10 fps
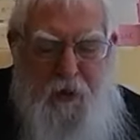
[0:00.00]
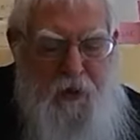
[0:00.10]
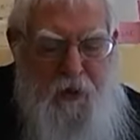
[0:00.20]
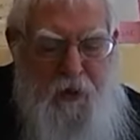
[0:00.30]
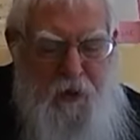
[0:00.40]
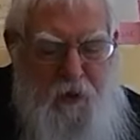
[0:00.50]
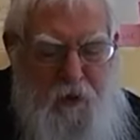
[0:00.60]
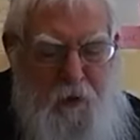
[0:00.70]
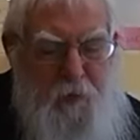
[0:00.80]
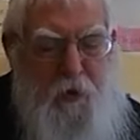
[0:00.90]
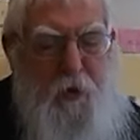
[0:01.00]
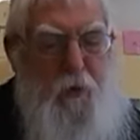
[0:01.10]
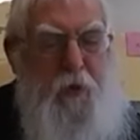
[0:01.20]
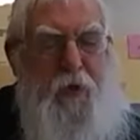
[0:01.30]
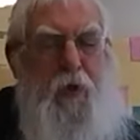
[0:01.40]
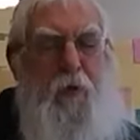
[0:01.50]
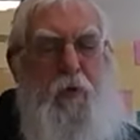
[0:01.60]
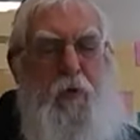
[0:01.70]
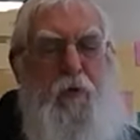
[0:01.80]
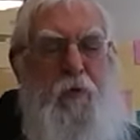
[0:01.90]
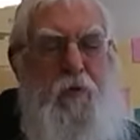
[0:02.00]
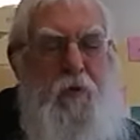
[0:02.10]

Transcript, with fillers: in English, so I'm just going to read the Hebrew.